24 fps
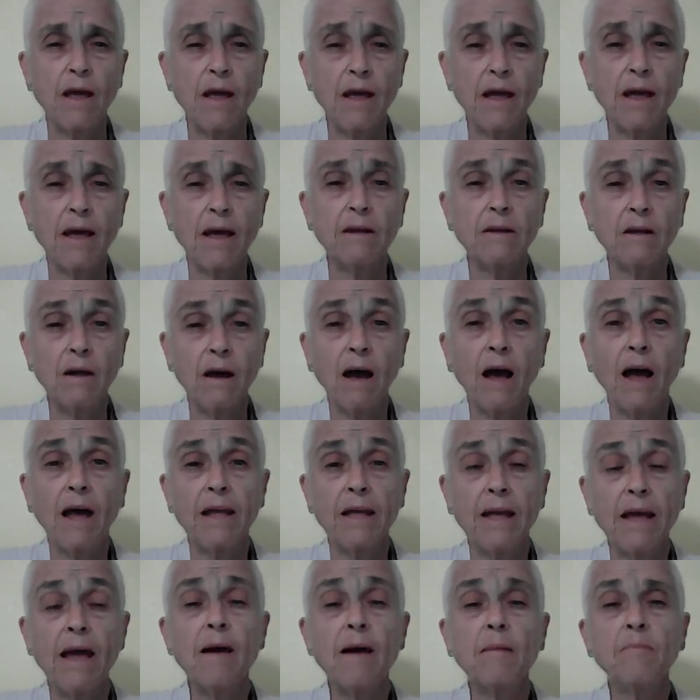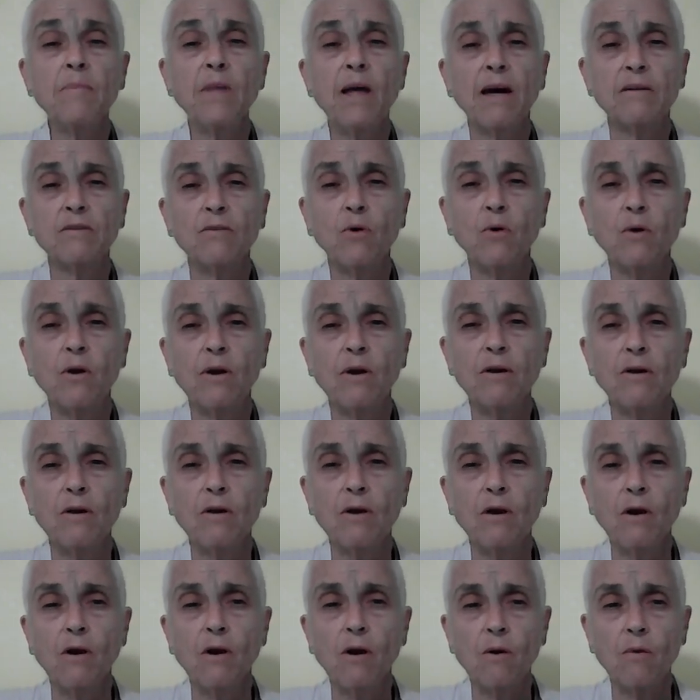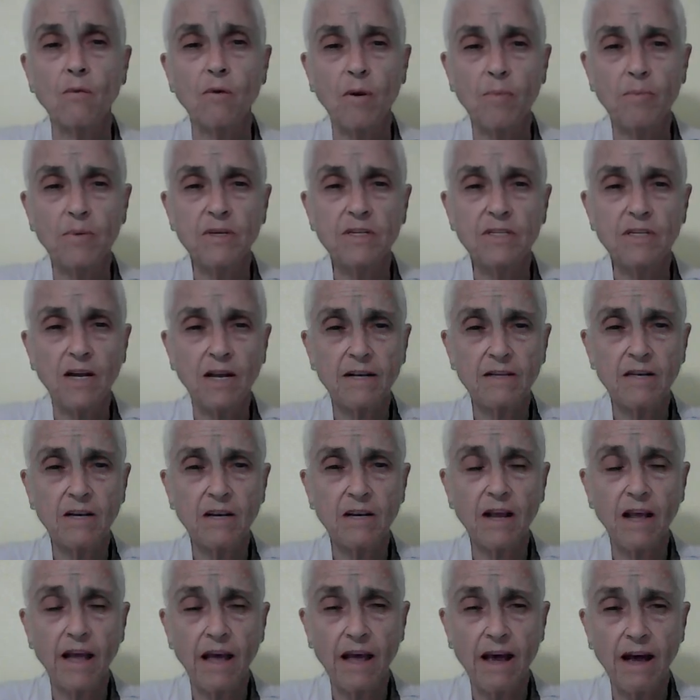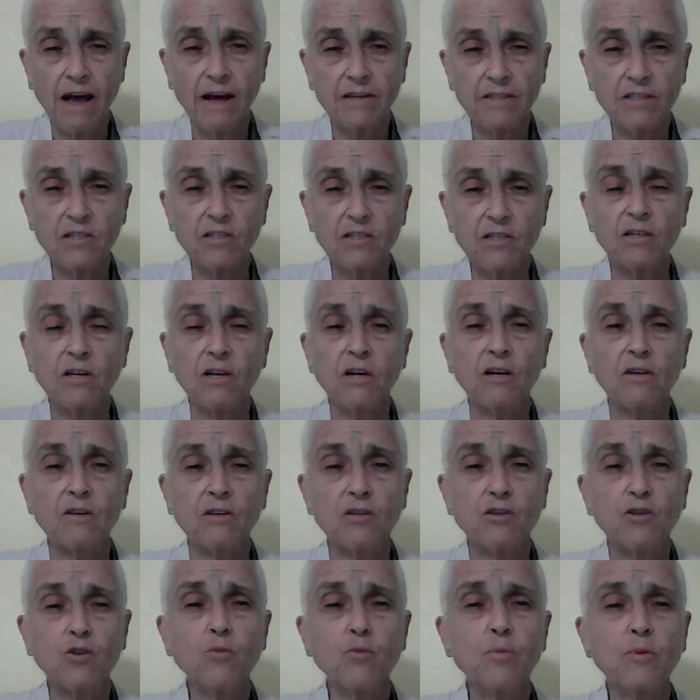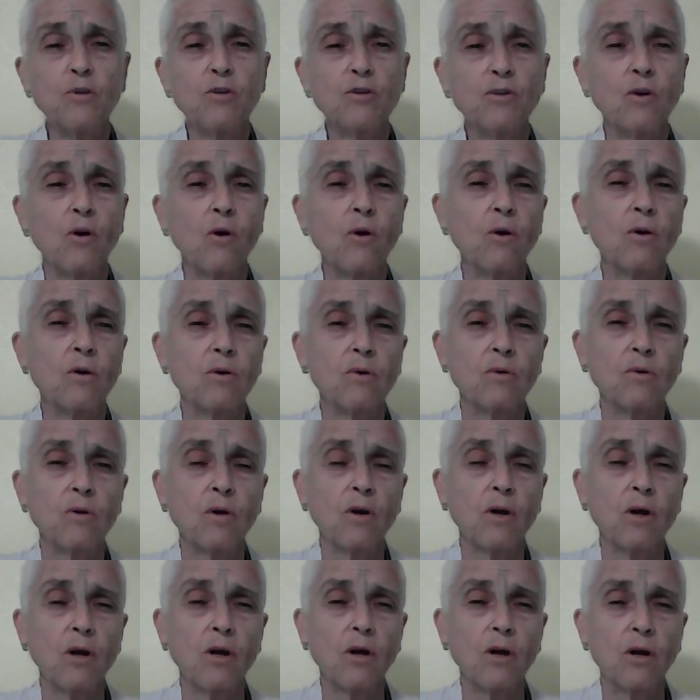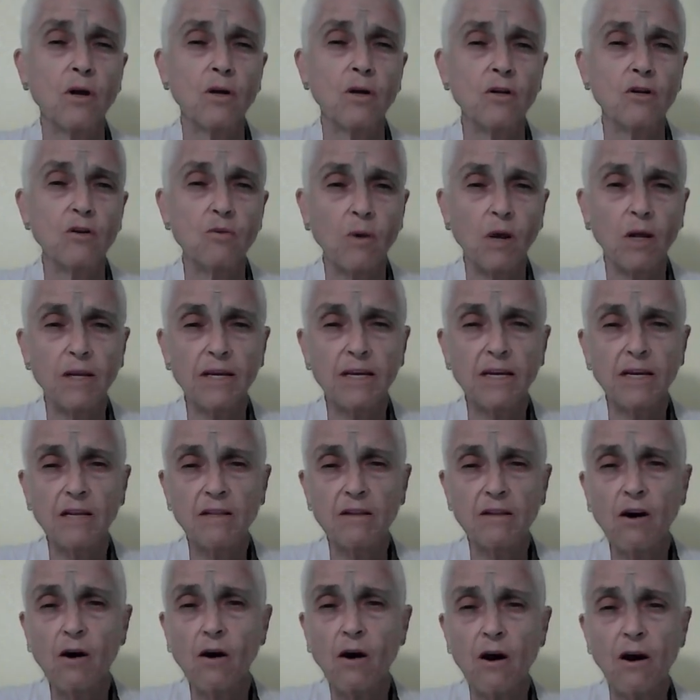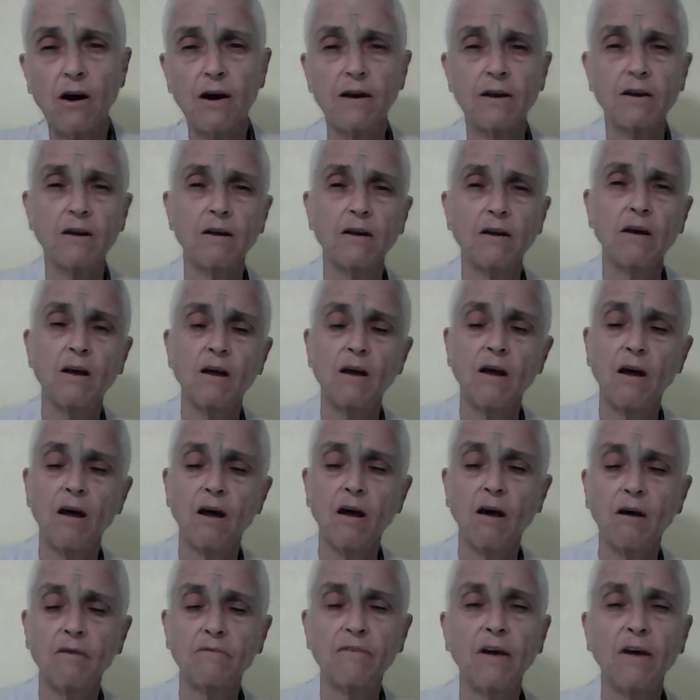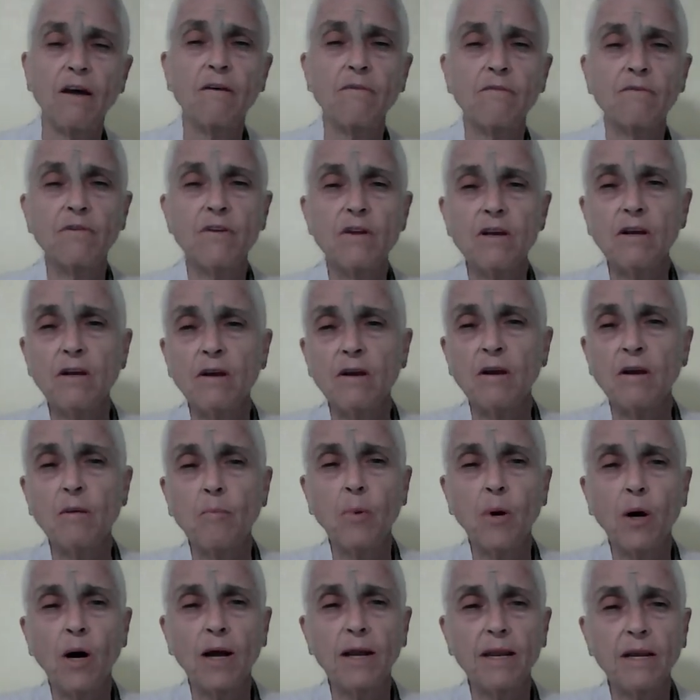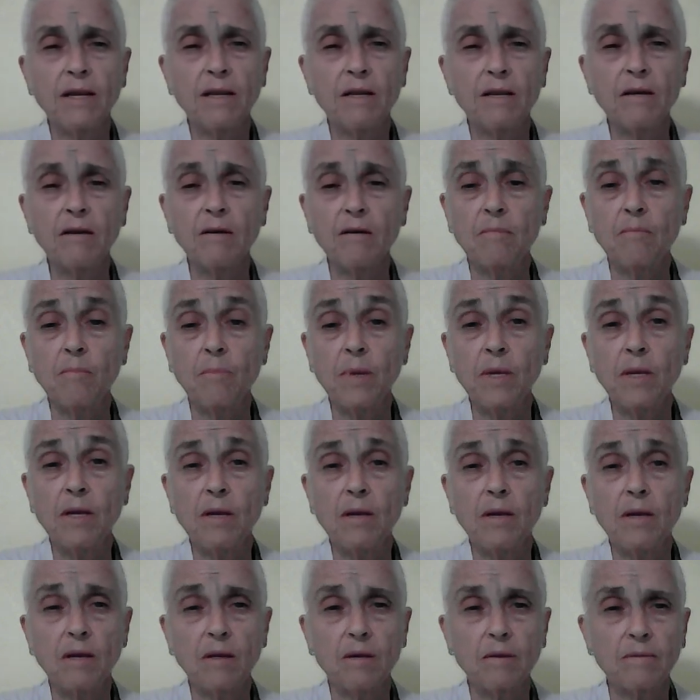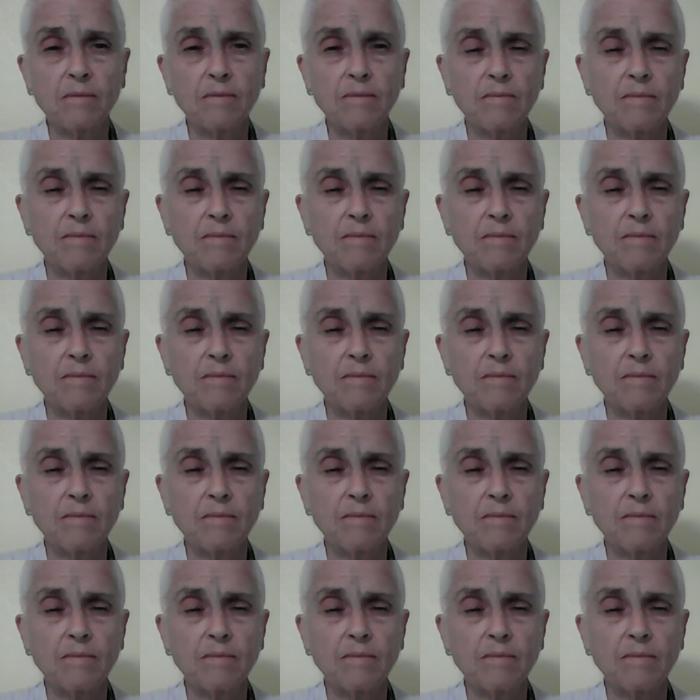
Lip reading: And I am that Lord, represented as the Super Soul, dwelling in the heart of every embodied being.